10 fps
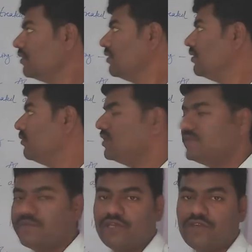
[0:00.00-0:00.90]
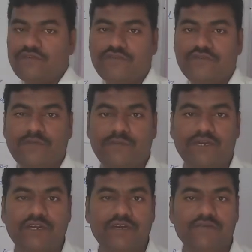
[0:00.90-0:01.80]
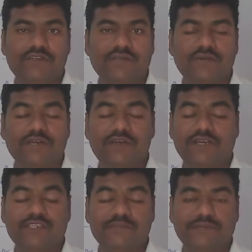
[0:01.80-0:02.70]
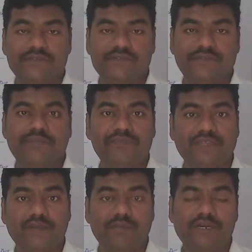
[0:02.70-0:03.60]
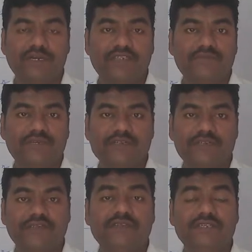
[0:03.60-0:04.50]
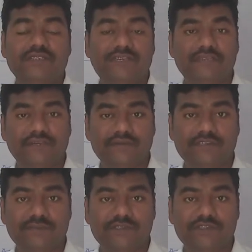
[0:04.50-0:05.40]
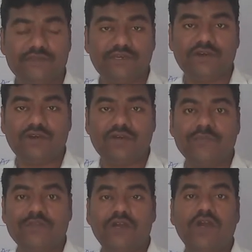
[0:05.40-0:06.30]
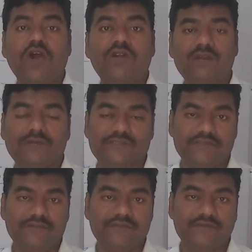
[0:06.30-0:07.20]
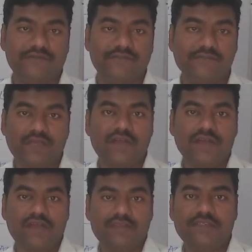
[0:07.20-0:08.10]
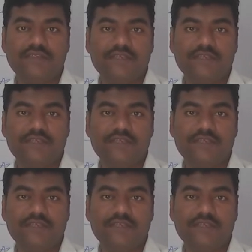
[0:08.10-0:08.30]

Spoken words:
what is the meaning of capital expenditure. Capital expenditure, these are the investments made on long-term assets. These are the